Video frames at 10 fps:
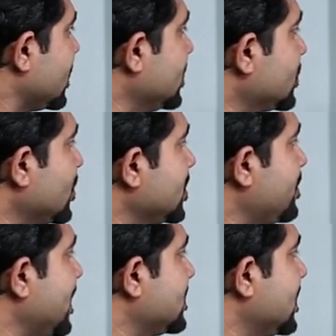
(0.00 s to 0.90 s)
This was the
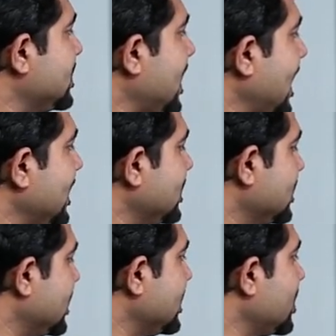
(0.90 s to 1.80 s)
passage and
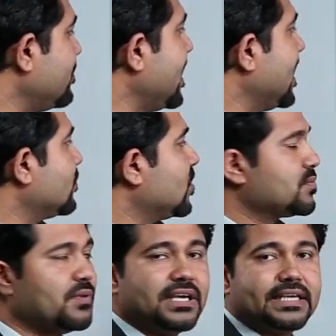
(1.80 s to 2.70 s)
then some air was
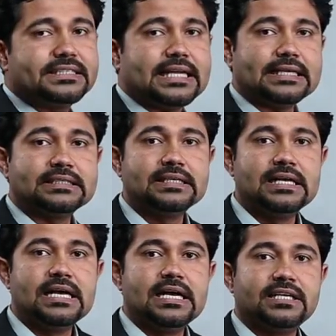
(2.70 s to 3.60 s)
filled in that.
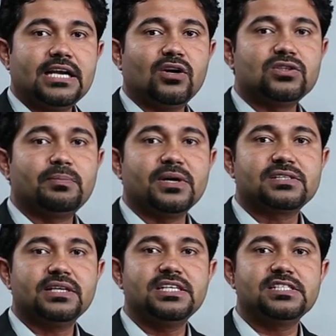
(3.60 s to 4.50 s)
Now the
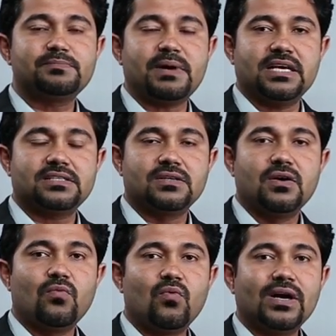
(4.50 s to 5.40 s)
person inspires.
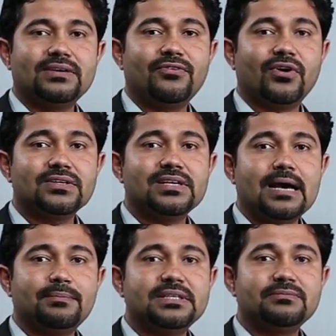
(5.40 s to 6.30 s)
What will
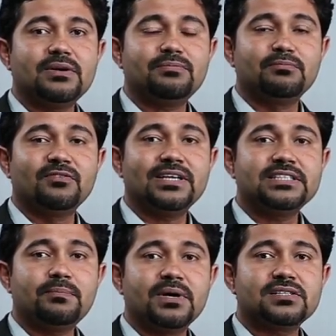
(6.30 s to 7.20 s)
happen when
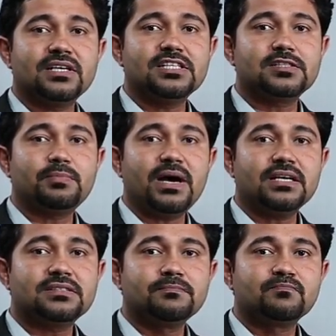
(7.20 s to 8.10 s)
the person
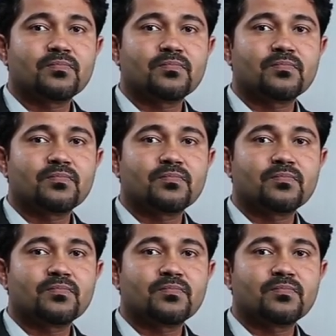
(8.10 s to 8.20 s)
inspires?